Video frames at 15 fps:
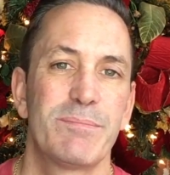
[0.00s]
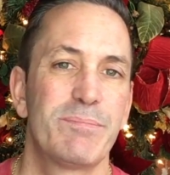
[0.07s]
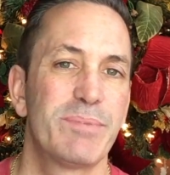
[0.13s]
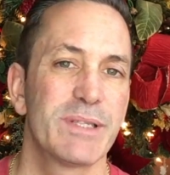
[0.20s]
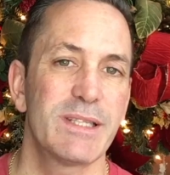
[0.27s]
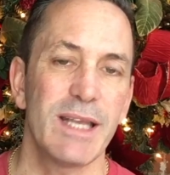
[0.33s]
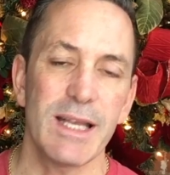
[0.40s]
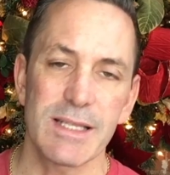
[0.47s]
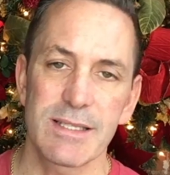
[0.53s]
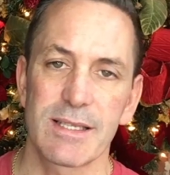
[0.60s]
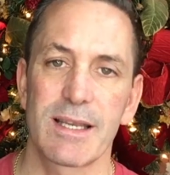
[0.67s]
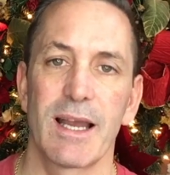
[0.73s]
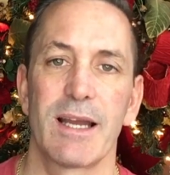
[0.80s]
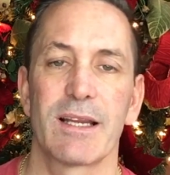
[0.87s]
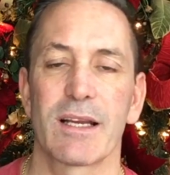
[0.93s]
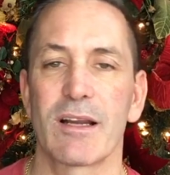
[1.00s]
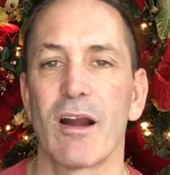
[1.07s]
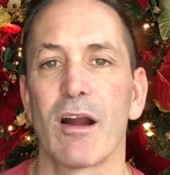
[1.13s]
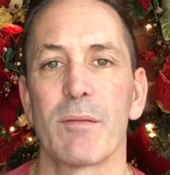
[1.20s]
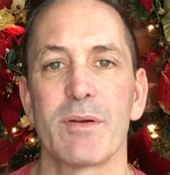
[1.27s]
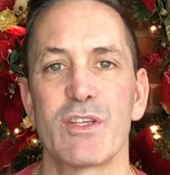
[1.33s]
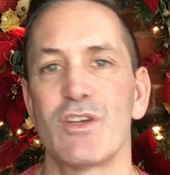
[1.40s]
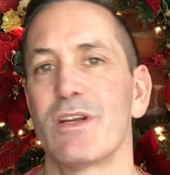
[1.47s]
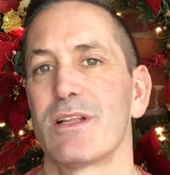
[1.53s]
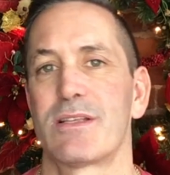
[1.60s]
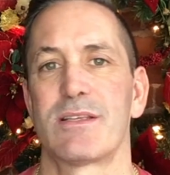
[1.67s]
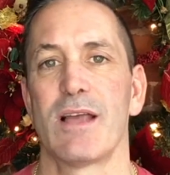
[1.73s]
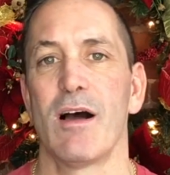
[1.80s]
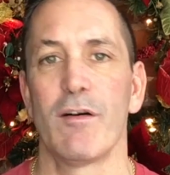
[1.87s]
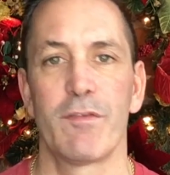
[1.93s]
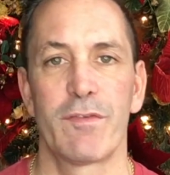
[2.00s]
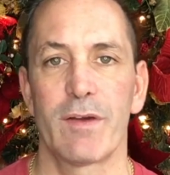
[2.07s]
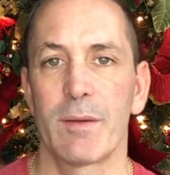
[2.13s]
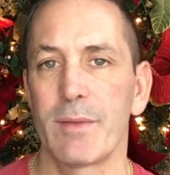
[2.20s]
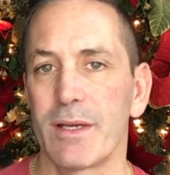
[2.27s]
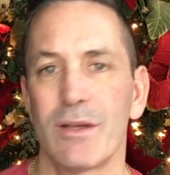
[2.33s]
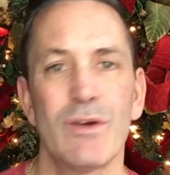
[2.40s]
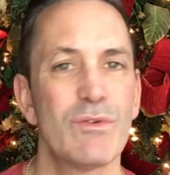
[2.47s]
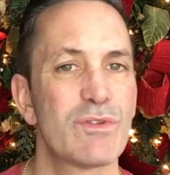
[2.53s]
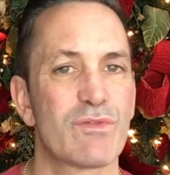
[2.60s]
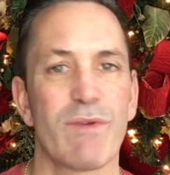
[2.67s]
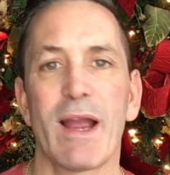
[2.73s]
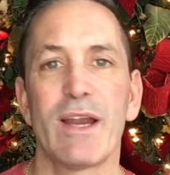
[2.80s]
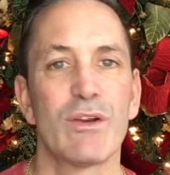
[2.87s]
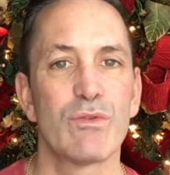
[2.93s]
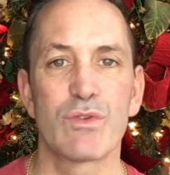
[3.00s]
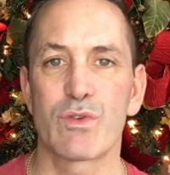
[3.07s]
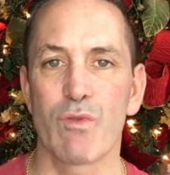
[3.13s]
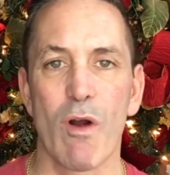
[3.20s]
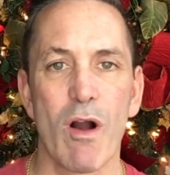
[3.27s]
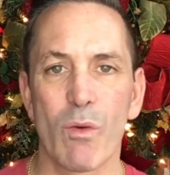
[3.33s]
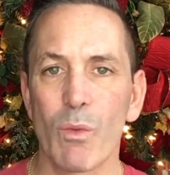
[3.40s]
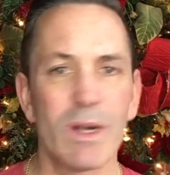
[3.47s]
But that's kind of garbage in itself. I mean, who's right, who's wrong?